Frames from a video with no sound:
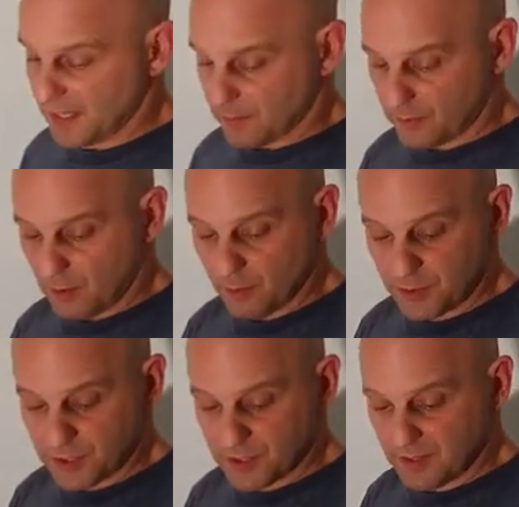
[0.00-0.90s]
that
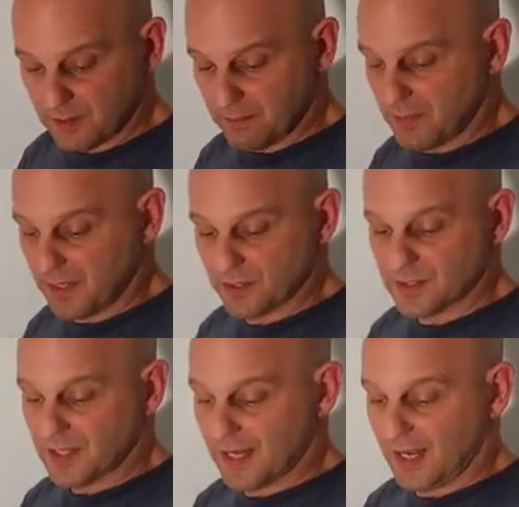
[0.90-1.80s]
approach,
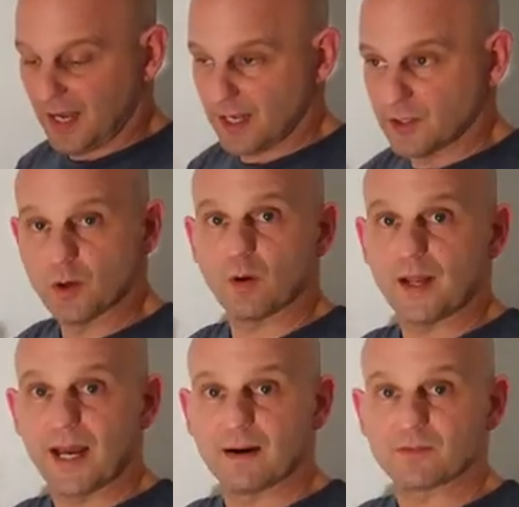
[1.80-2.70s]
means that I
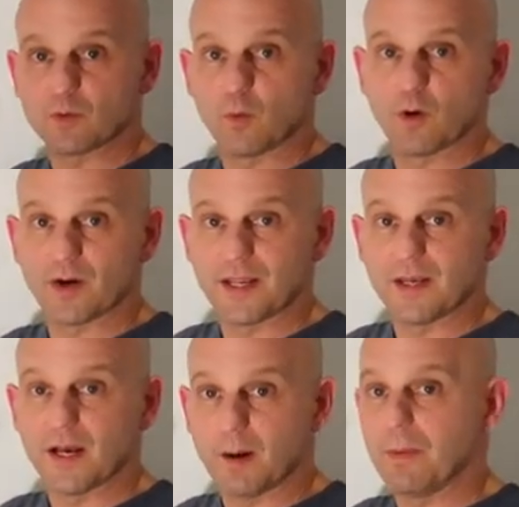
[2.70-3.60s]
don't have to
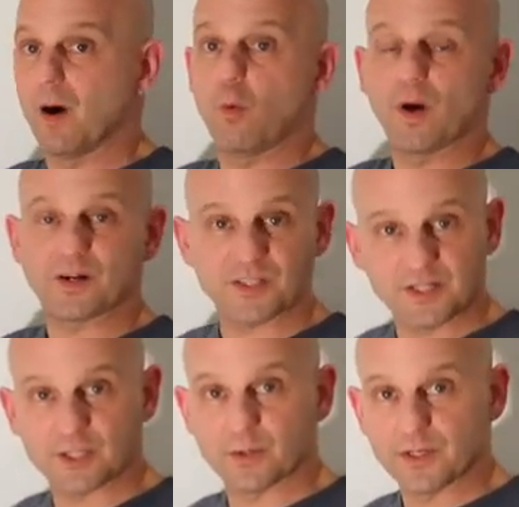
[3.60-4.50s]
worry about where
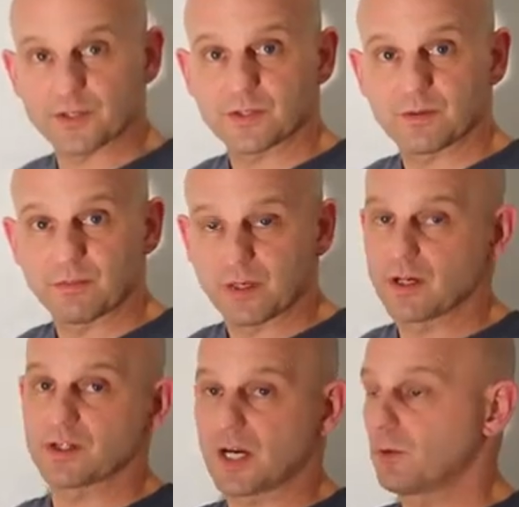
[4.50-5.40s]
center is
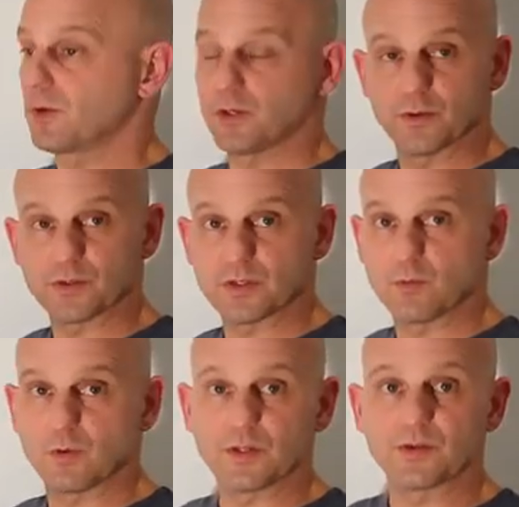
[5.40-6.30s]
because I will use the
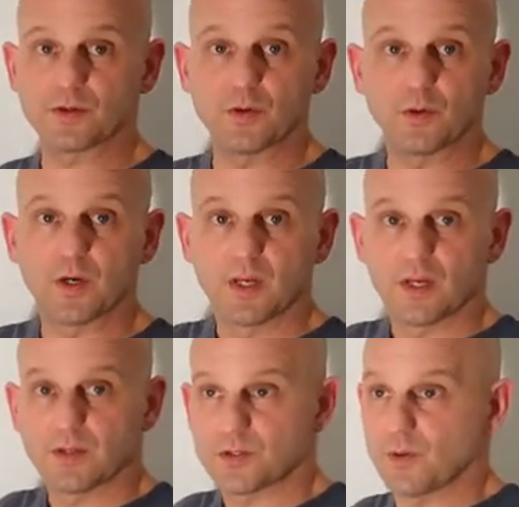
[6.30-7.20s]
wood to,
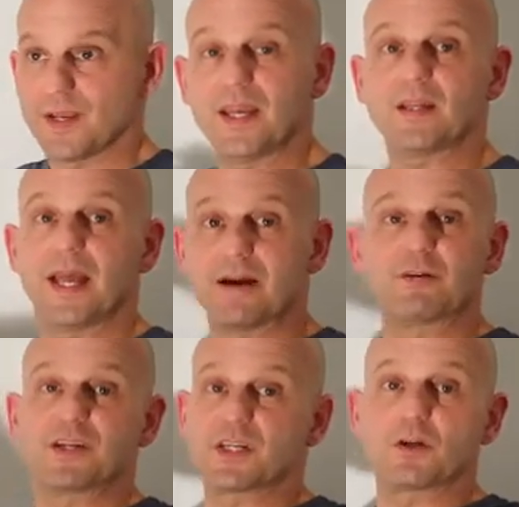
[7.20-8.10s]
to hit
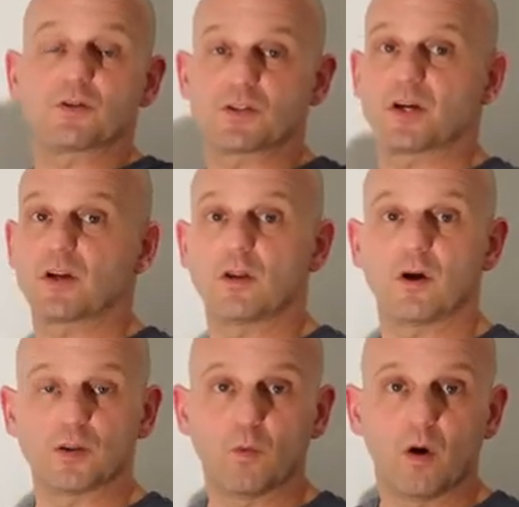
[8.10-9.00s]
every single stud
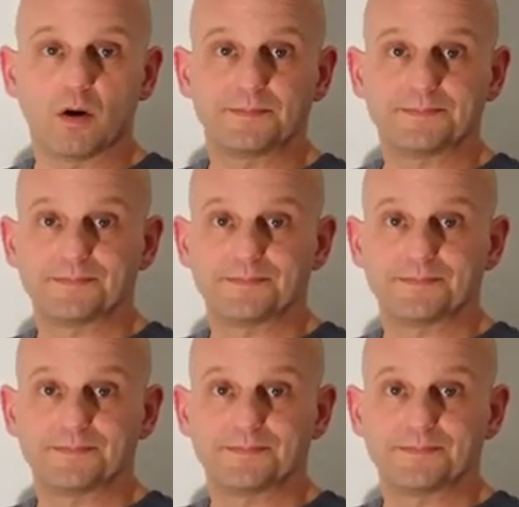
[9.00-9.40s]
along the wall.